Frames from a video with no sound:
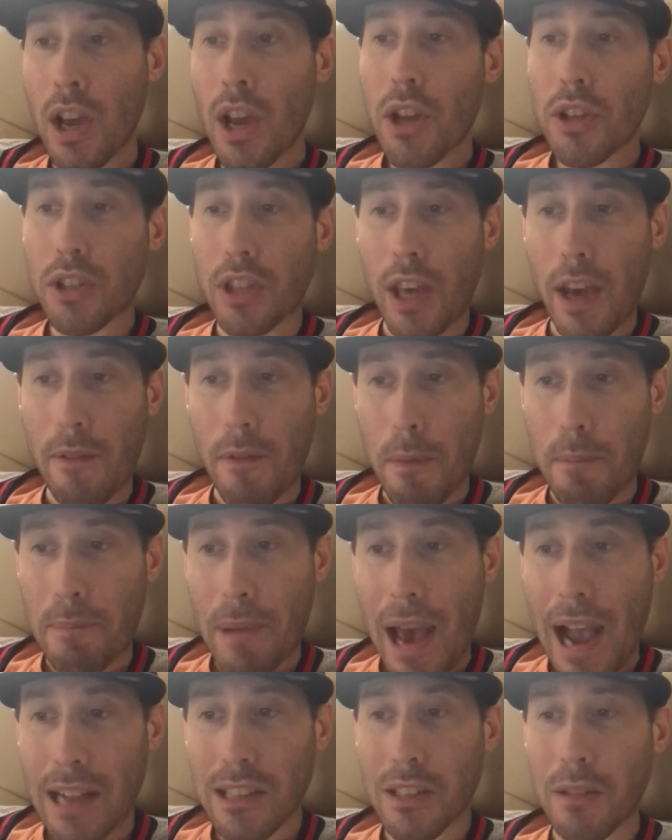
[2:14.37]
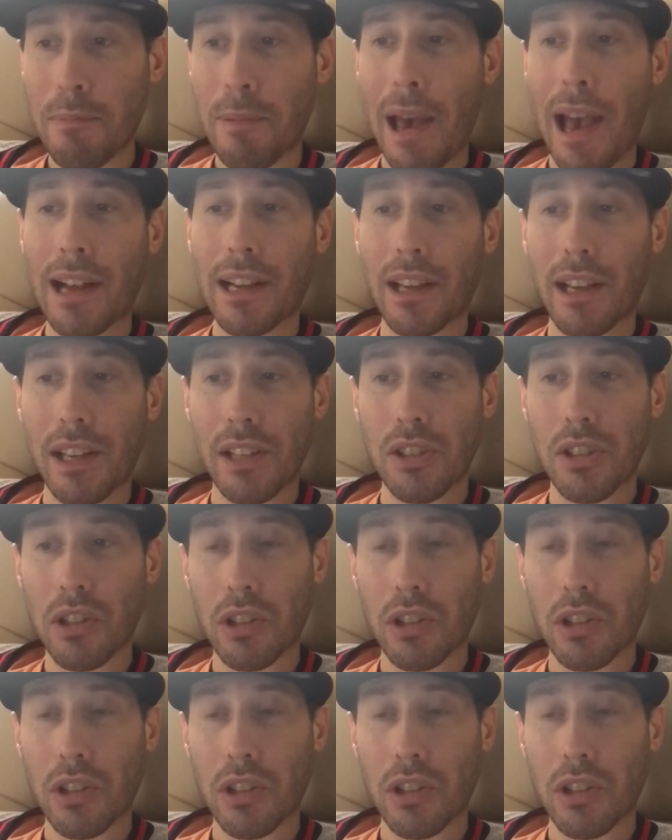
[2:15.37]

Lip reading: So they have a back-to-back against